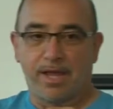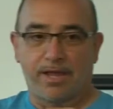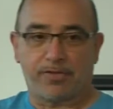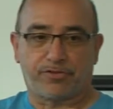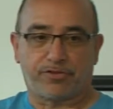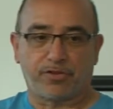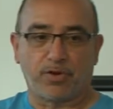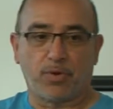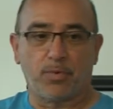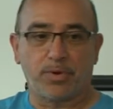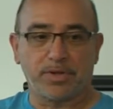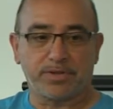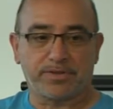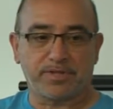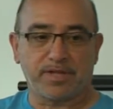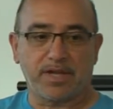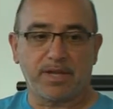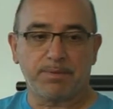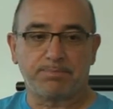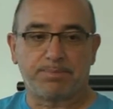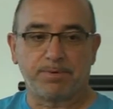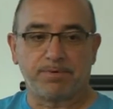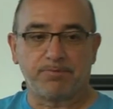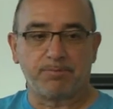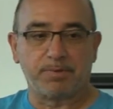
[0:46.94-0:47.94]
And so what
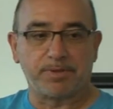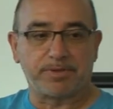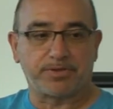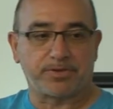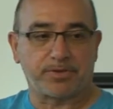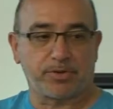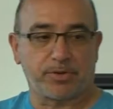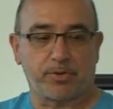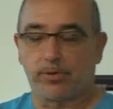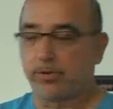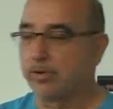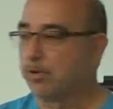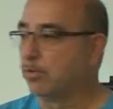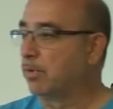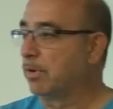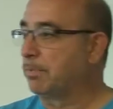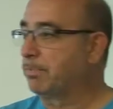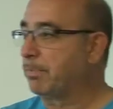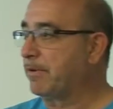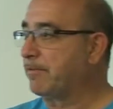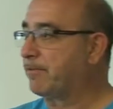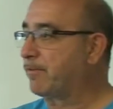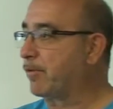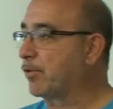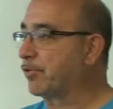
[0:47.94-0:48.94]
type of material would
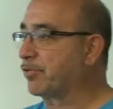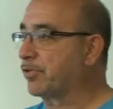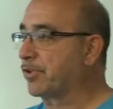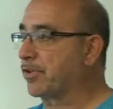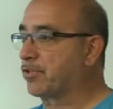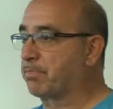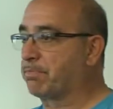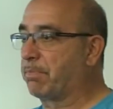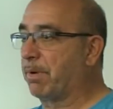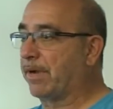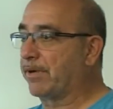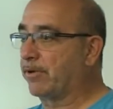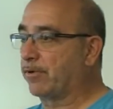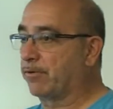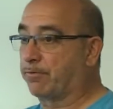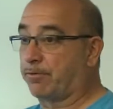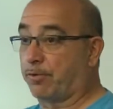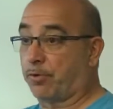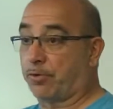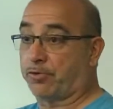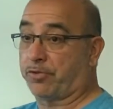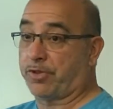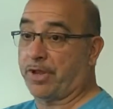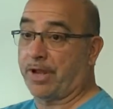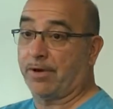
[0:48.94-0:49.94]
be first expired,
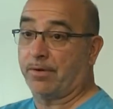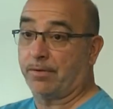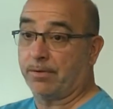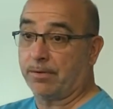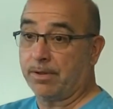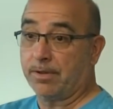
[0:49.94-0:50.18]
first out?